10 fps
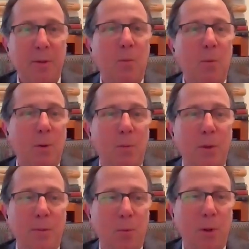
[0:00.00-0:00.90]

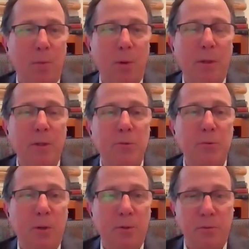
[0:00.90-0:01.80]
What
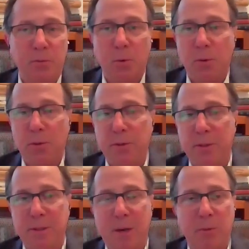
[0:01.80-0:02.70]
constructive role could the
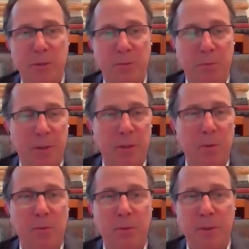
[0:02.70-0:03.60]
Saudis play,
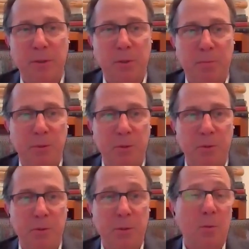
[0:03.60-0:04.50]
or the
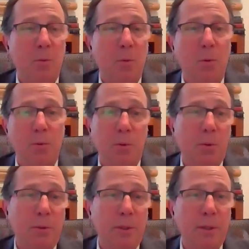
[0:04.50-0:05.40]
Egyptians, or
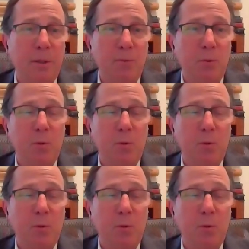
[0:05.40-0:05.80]
the King of